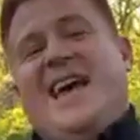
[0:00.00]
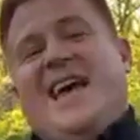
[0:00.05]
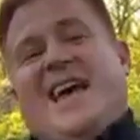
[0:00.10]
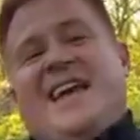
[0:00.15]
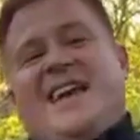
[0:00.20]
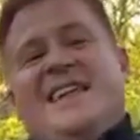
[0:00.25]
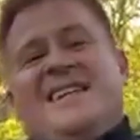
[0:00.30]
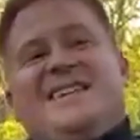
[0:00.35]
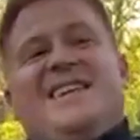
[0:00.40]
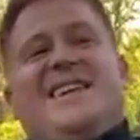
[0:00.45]

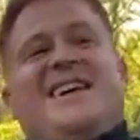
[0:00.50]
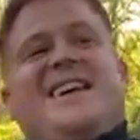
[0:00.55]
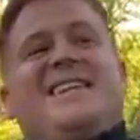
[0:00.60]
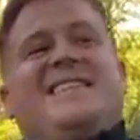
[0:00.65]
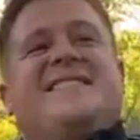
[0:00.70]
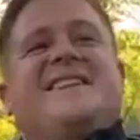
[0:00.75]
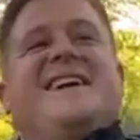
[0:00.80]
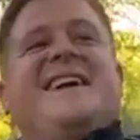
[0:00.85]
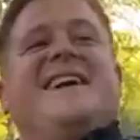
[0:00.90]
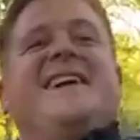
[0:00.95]
And as you guys
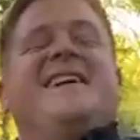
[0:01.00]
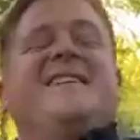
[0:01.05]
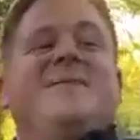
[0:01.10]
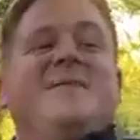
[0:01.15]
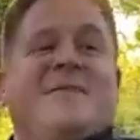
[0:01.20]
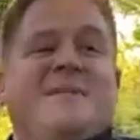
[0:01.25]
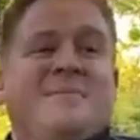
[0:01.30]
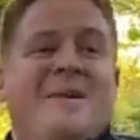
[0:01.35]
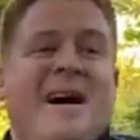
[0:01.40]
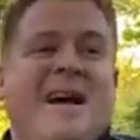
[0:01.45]
saw
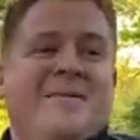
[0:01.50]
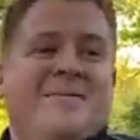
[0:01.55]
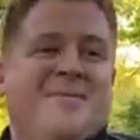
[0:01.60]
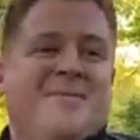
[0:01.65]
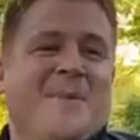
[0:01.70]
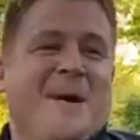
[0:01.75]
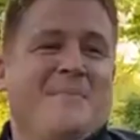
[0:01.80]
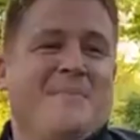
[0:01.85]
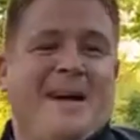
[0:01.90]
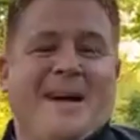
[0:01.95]
with the bottom of
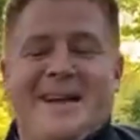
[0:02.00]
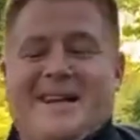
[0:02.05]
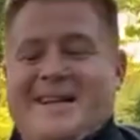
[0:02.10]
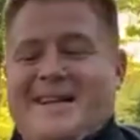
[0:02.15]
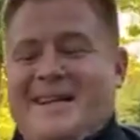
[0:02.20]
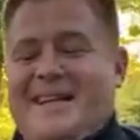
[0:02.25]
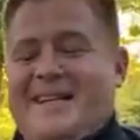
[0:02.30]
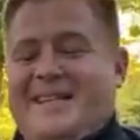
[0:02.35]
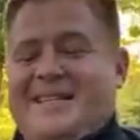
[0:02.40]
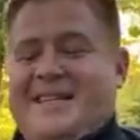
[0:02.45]
my bike
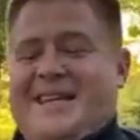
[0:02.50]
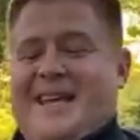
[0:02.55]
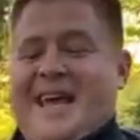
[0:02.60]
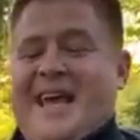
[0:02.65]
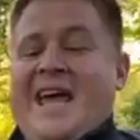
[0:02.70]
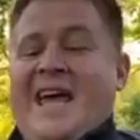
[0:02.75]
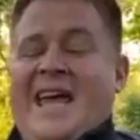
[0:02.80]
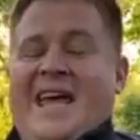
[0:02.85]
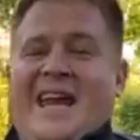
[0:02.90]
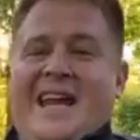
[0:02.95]
cleats,
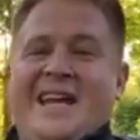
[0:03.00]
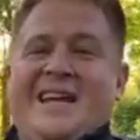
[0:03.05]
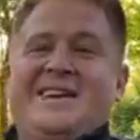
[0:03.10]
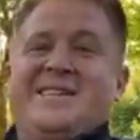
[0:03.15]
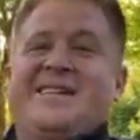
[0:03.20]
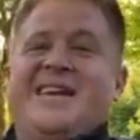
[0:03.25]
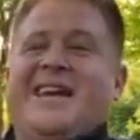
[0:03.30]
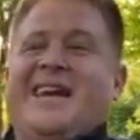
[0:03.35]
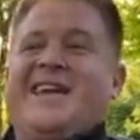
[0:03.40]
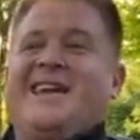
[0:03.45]
he
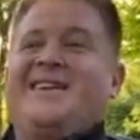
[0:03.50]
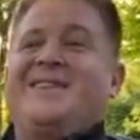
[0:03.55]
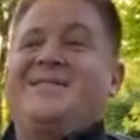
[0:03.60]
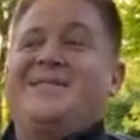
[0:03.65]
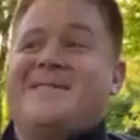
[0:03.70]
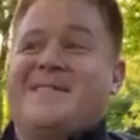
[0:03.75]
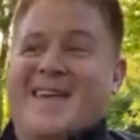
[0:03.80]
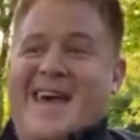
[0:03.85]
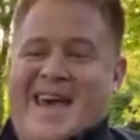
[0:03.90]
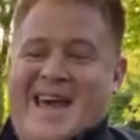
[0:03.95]
knows how to
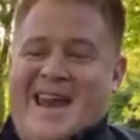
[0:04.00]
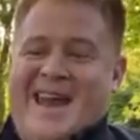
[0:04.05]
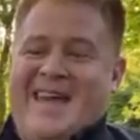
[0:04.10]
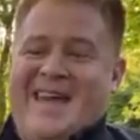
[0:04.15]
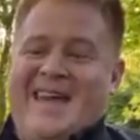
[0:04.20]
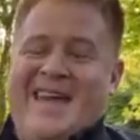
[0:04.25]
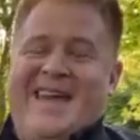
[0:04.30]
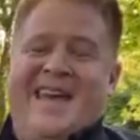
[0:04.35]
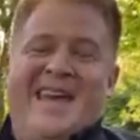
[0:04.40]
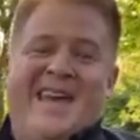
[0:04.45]
use that.
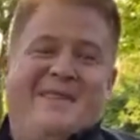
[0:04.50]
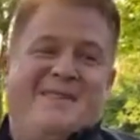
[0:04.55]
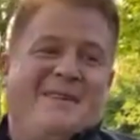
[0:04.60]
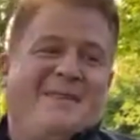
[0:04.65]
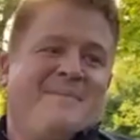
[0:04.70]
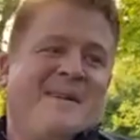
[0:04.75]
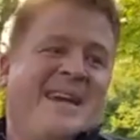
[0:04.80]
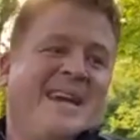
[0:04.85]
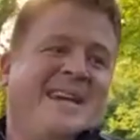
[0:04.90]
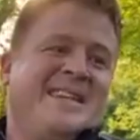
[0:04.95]
If he
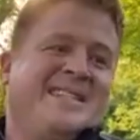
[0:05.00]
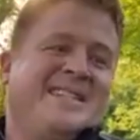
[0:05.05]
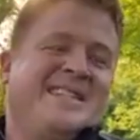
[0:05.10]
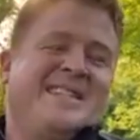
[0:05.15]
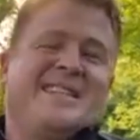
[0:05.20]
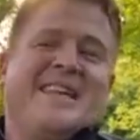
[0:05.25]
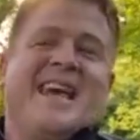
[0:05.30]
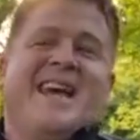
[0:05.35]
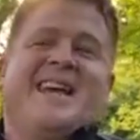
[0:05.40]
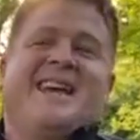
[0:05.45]
manages